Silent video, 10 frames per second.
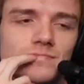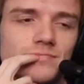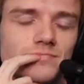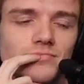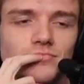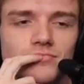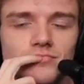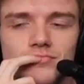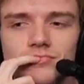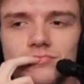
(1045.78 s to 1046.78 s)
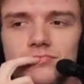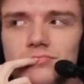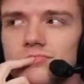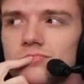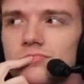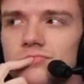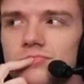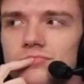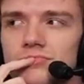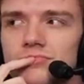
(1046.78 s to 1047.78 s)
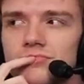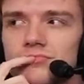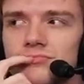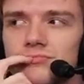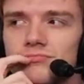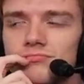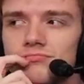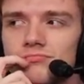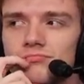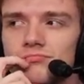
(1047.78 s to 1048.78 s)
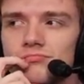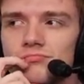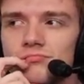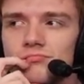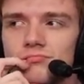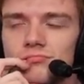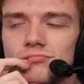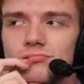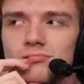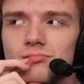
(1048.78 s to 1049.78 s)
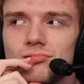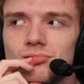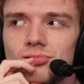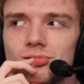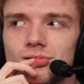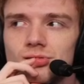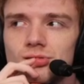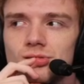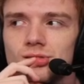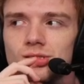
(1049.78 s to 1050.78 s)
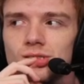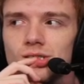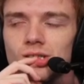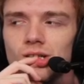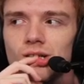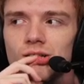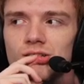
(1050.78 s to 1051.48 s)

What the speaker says: The person shown says nothing.